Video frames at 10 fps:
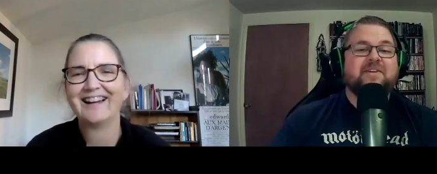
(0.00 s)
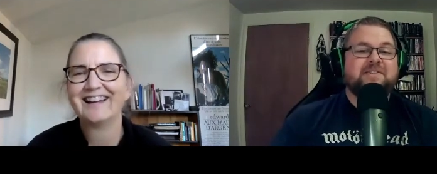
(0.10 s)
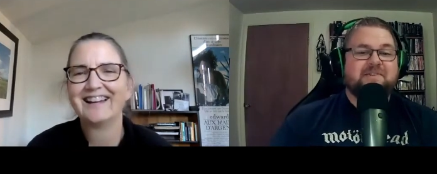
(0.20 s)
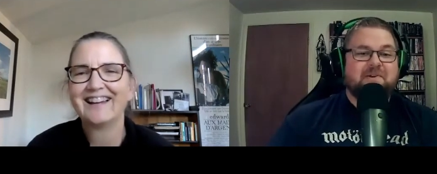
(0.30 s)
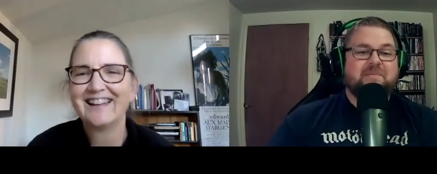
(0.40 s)

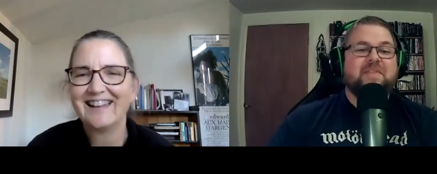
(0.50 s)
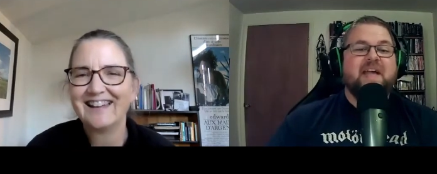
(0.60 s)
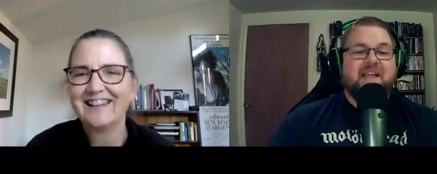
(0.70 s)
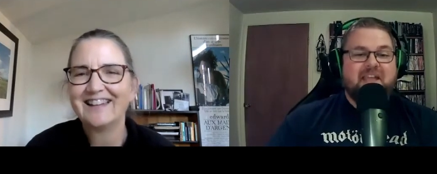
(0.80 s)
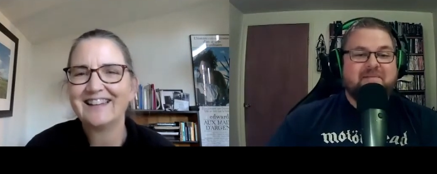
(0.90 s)
Speaker 1: years old when
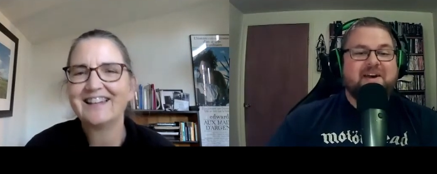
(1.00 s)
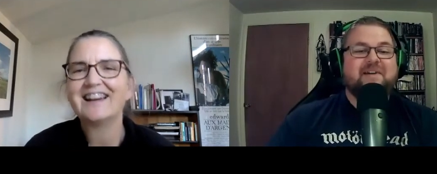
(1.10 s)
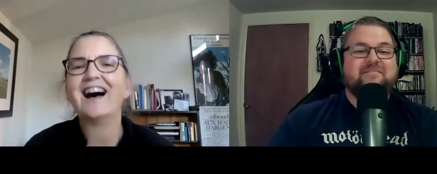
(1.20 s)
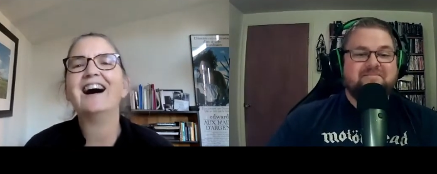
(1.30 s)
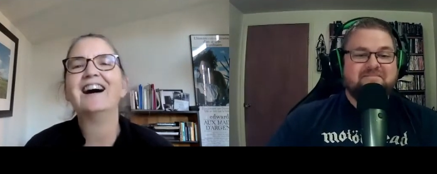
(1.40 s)
that came
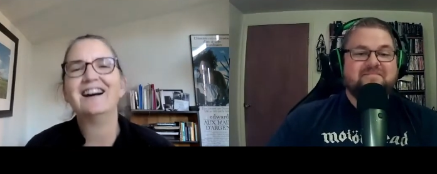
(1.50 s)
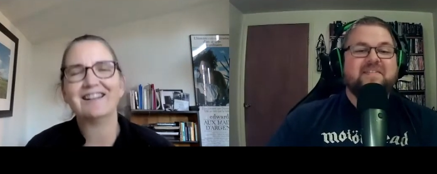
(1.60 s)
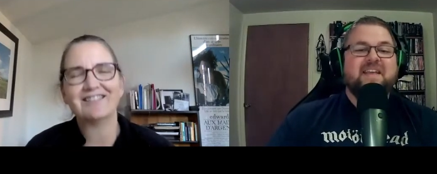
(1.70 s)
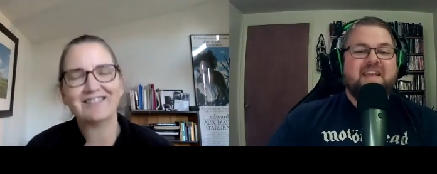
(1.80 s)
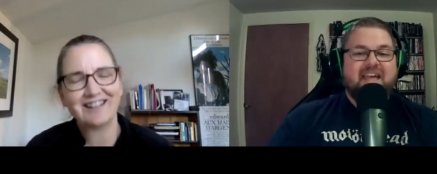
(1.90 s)
out.
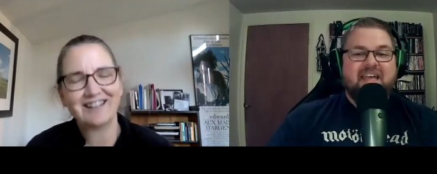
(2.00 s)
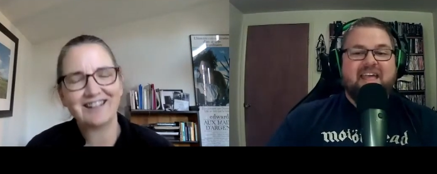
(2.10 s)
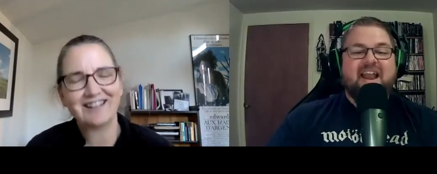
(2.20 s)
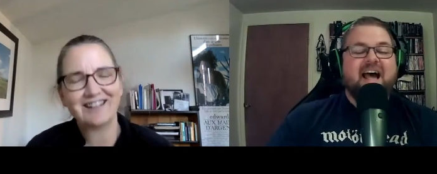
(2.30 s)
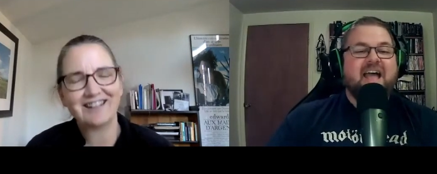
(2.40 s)
Uh-huh.
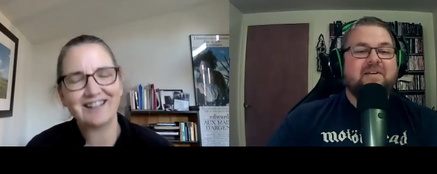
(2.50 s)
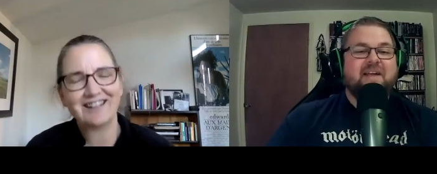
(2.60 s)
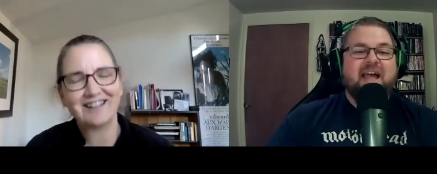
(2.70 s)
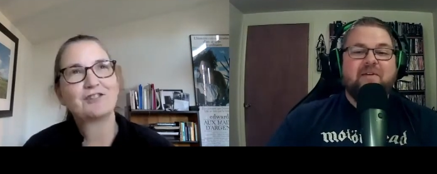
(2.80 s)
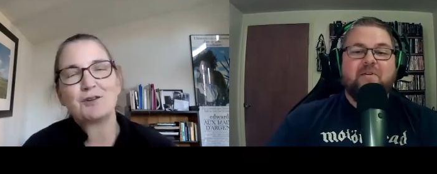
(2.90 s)
And I
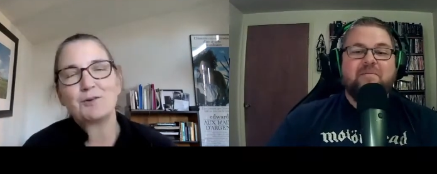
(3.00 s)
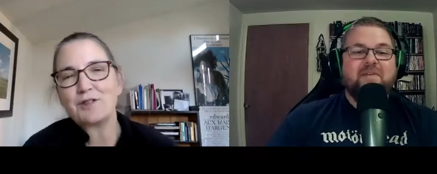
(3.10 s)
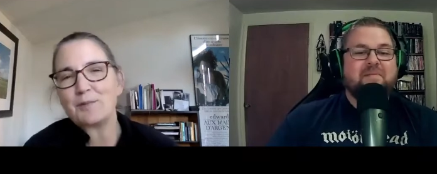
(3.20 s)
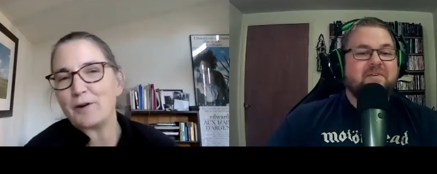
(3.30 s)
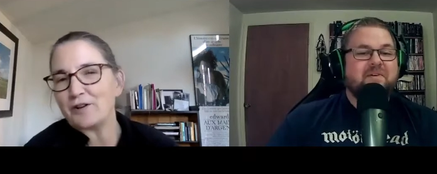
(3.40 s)
so I
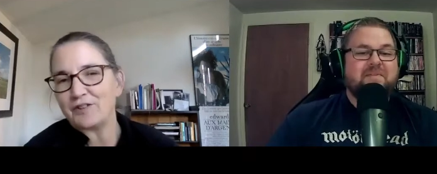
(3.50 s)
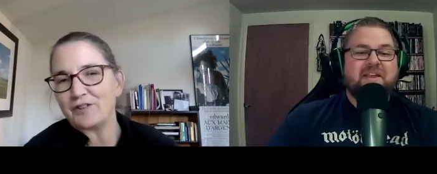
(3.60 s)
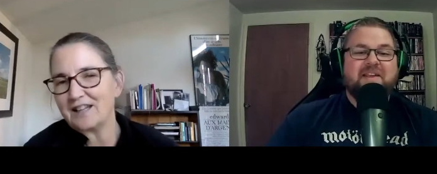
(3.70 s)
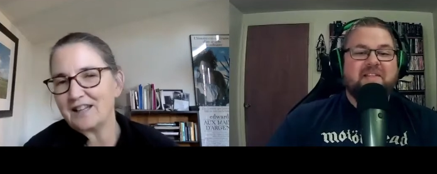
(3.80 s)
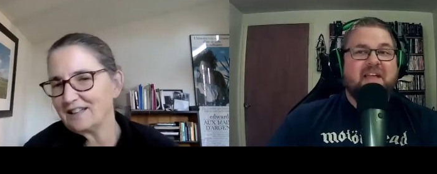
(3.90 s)
remember
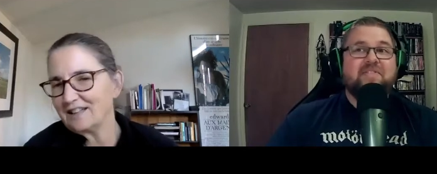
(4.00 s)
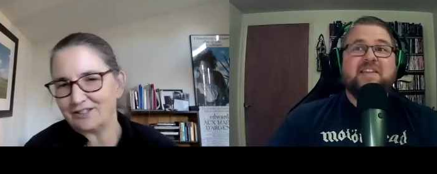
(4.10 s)
being age.